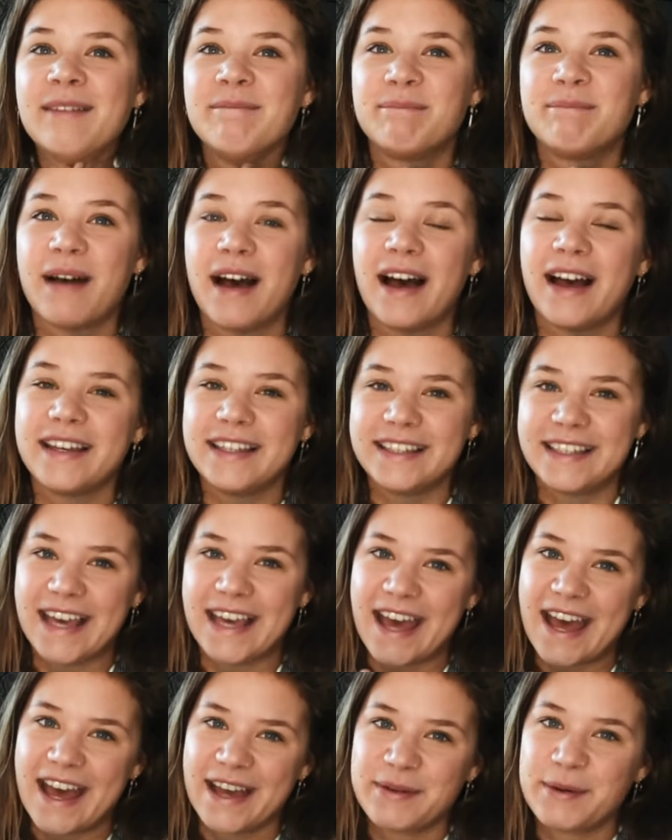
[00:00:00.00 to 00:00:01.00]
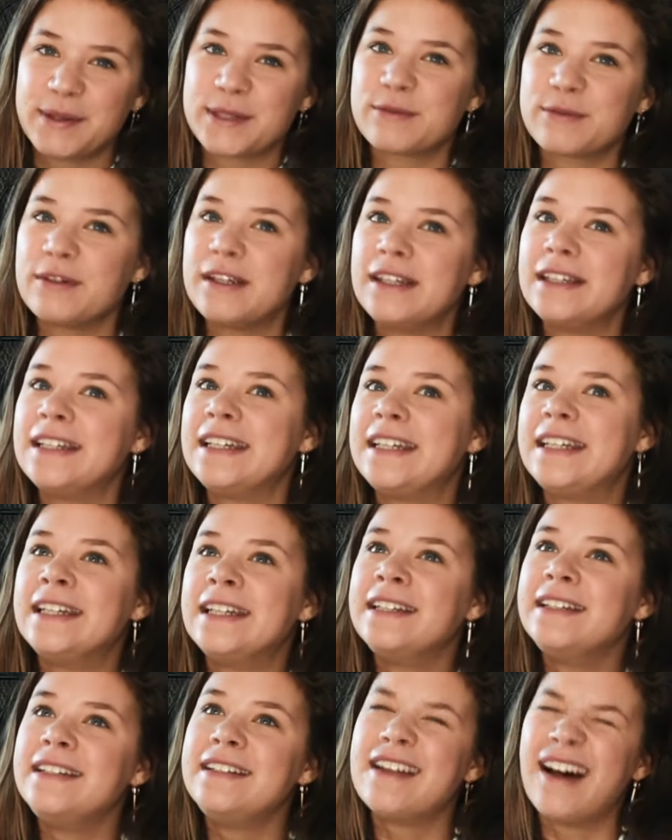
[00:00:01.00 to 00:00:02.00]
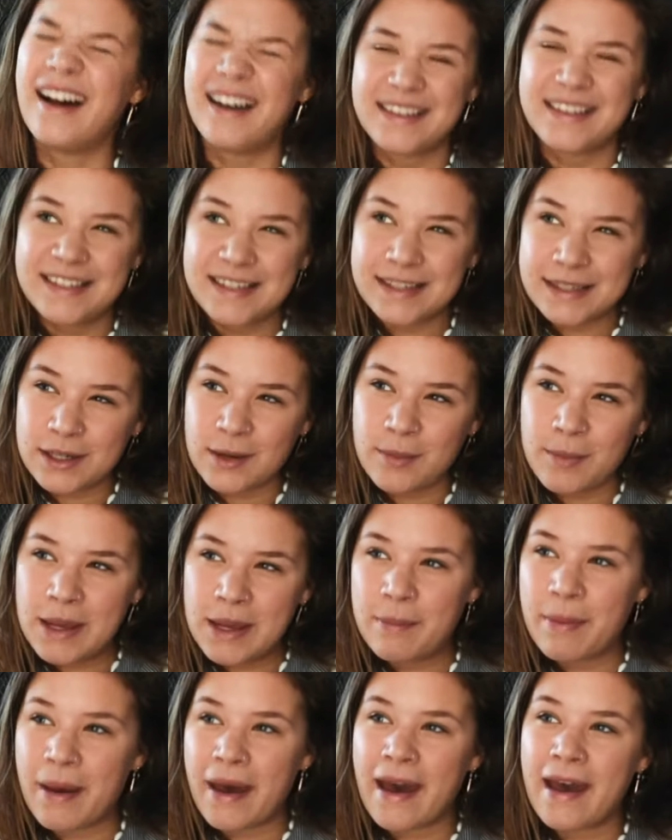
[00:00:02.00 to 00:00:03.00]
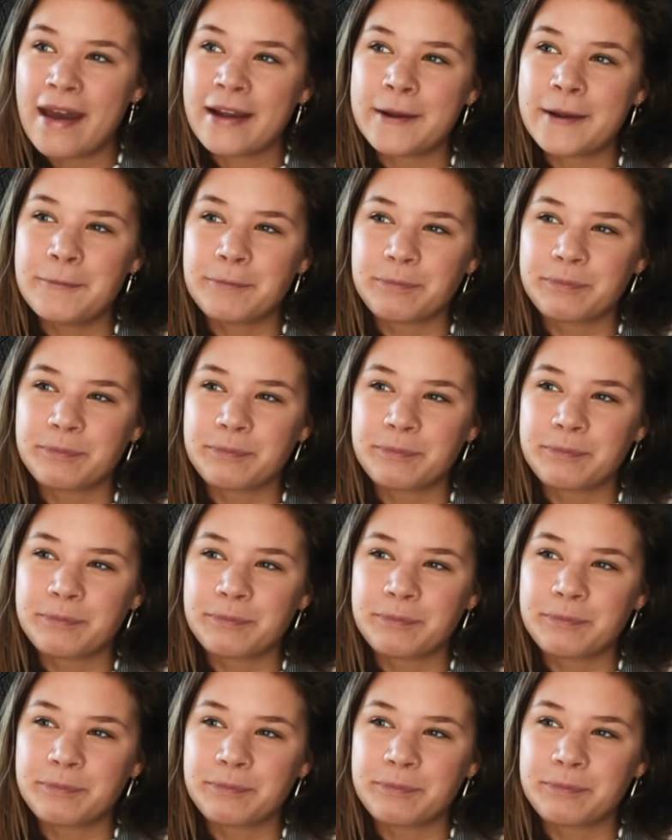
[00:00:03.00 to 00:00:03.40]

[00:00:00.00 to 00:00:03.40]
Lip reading: But yeah, it was really nice to be back,